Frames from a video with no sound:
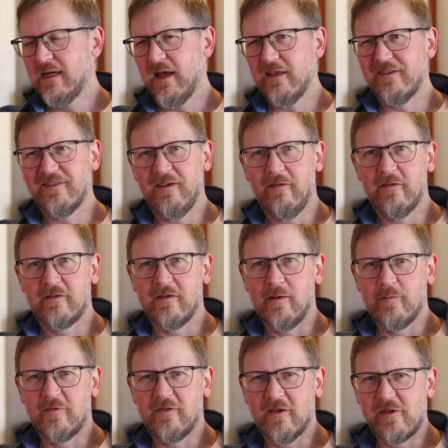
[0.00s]
I'd seen
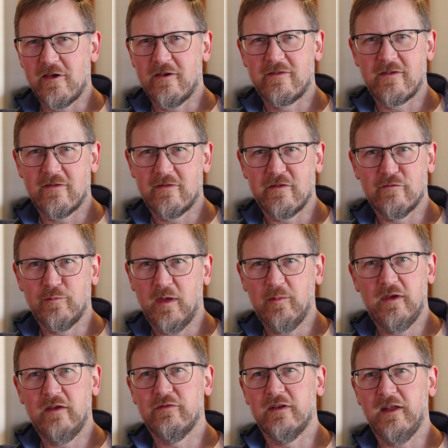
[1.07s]
some suggestions of
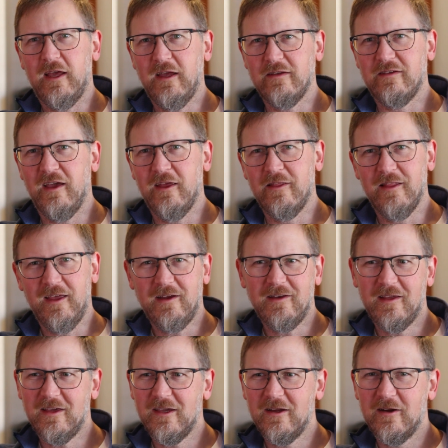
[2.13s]
maybe even A-10
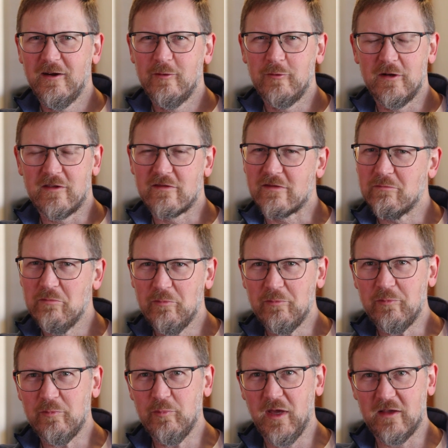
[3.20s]
landing gear, which
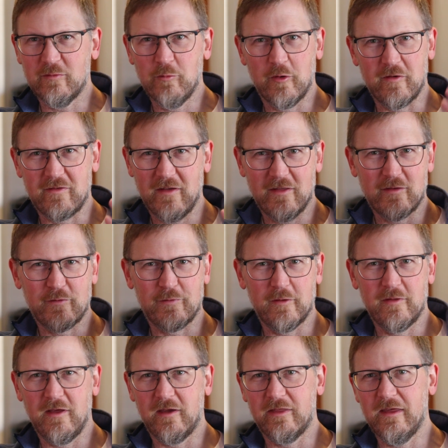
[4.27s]
makes more sense
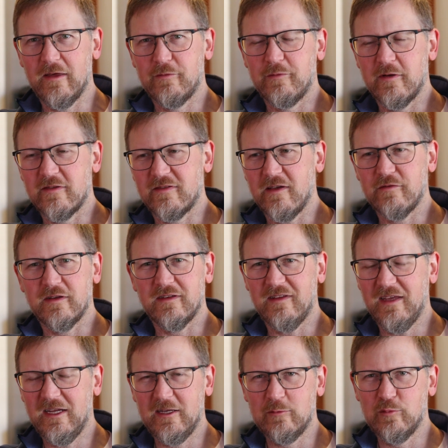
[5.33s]
for like the
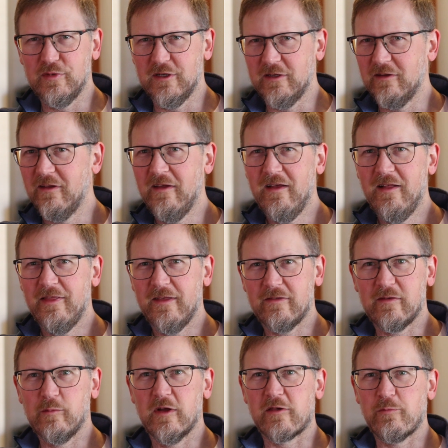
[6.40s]
F-117, but
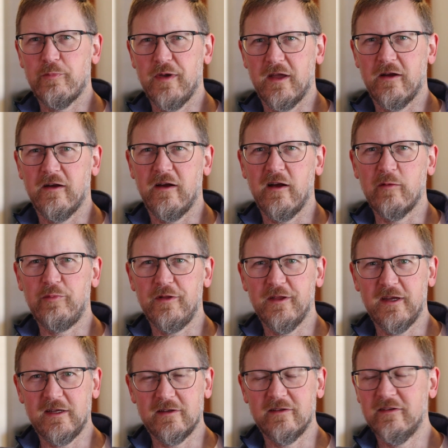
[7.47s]
that's a much bigger
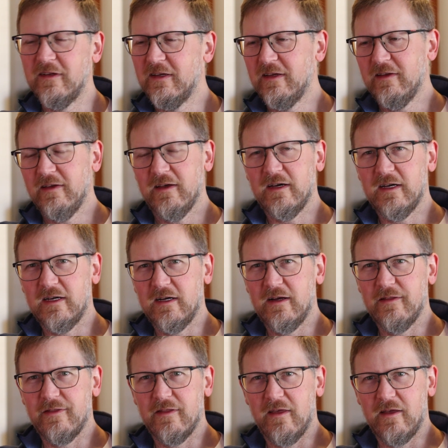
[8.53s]
airplane.
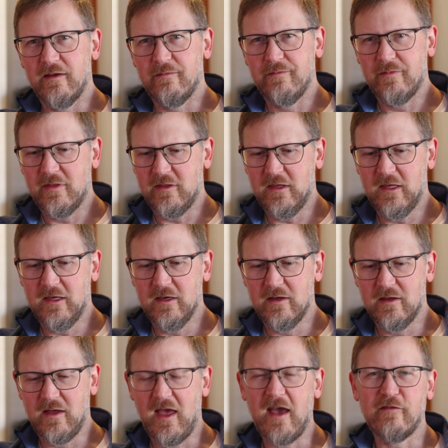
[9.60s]
The
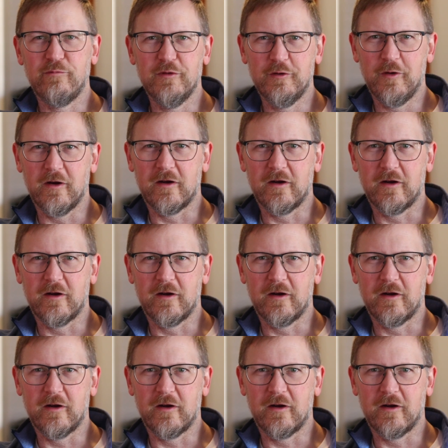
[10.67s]
Have Blue